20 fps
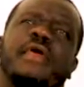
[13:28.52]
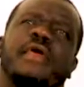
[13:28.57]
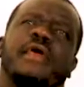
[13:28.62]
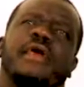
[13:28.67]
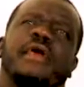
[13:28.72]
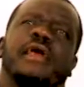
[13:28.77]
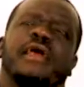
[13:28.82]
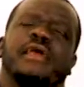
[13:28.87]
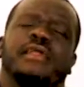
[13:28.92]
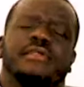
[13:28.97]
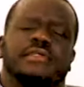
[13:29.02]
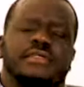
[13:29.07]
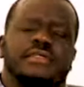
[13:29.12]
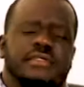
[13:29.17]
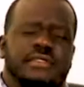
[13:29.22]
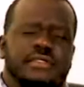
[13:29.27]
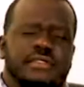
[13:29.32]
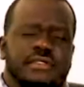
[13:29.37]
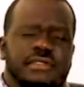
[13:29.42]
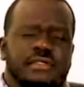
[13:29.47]
And
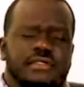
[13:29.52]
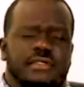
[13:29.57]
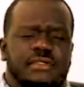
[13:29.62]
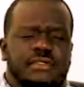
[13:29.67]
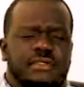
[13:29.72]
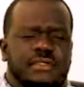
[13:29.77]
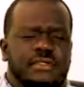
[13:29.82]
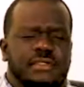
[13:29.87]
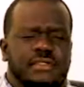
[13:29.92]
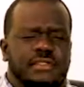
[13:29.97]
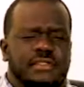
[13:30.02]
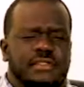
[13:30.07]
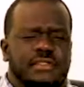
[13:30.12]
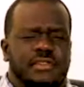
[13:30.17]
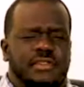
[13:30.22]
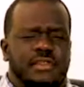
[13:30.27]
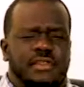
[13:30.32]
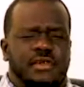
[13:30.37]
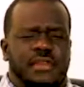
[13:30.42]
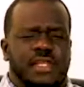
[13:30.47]

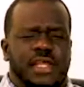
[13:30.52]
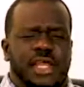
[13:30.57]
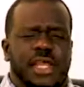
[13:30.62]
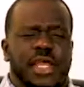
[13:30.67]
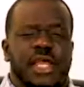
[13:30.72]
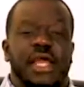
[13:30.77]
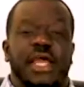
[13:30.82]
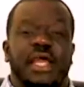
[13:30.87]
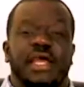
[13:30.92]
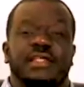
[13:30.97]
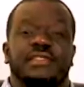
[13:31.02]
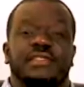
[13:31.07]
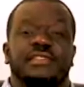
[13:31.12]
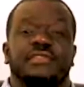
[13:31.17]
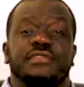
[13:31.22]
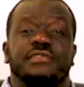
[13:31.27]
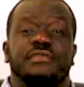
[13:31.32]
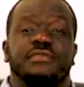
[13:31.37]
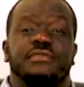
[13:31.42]
the Lord hears